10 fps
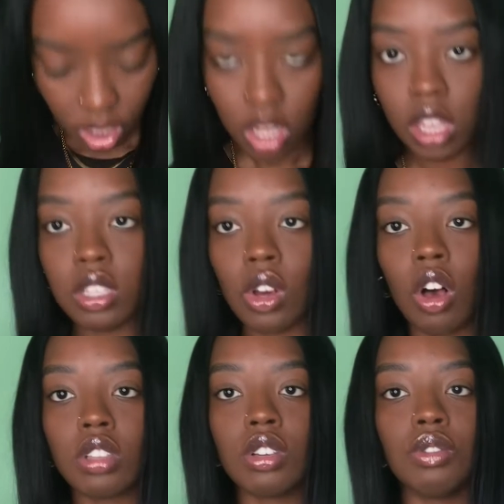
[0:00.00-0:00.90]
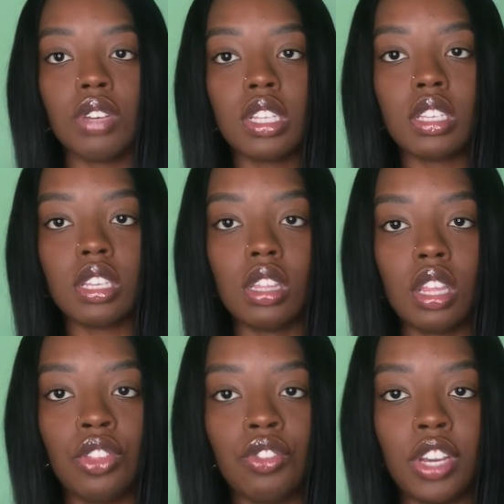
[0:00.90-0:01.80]
So also you can see the
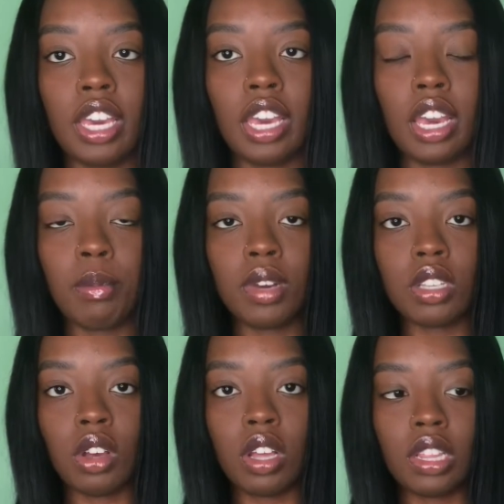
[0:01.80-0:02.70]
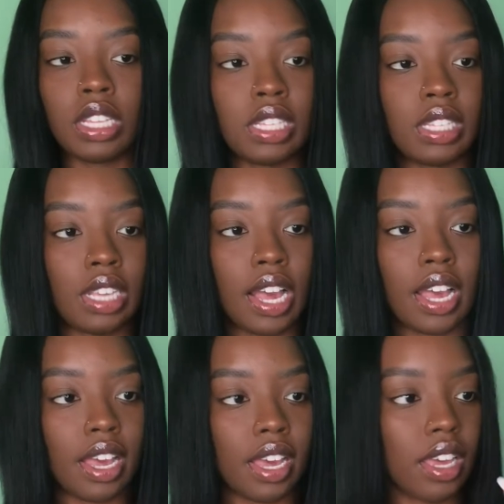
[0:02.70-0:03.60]
3 cameras on the
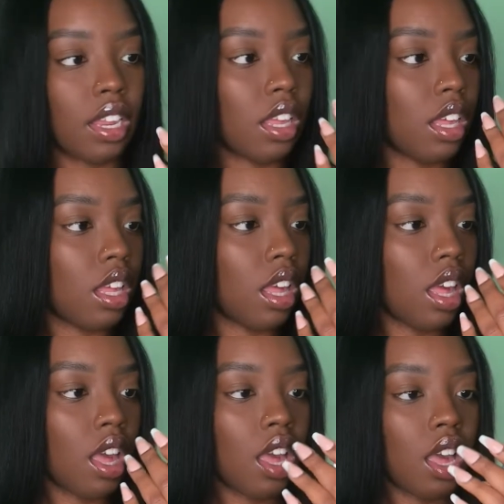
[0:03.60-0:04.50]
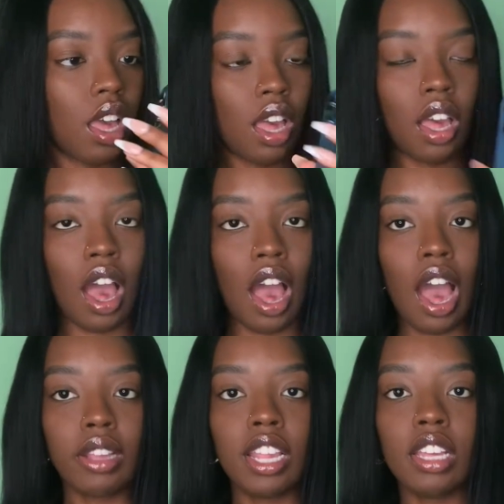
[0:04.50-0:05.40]
side. I
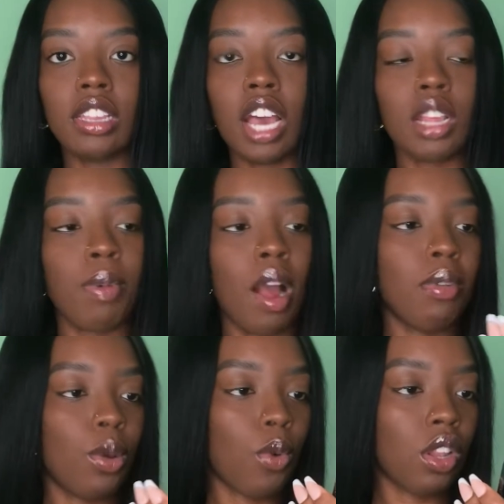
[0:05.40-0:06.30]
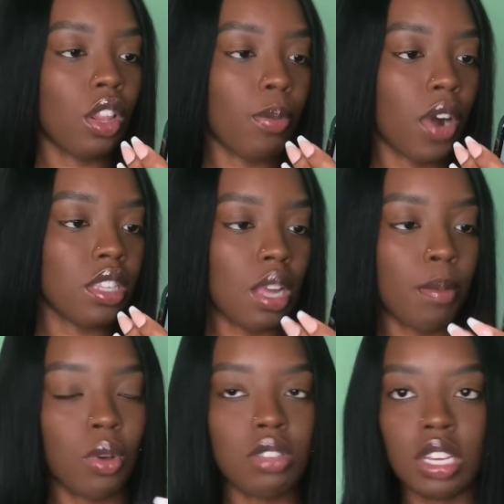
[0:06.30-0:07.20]
think that's probably one of the parts I'm
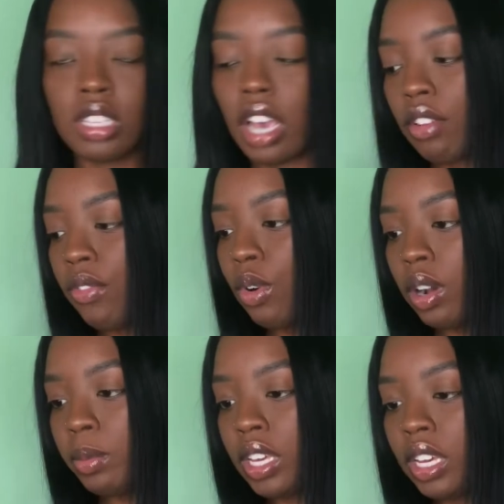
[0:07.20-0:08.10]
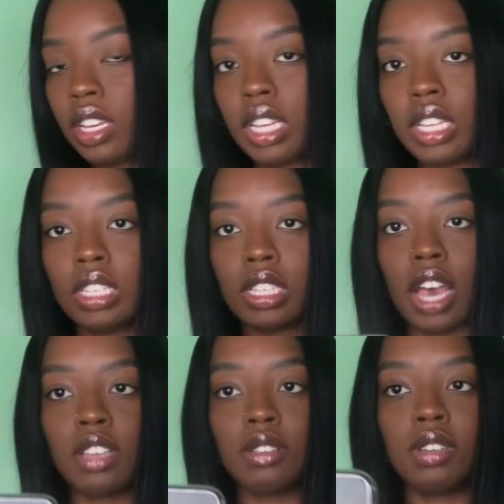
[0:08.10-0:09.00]
most excited for because as you can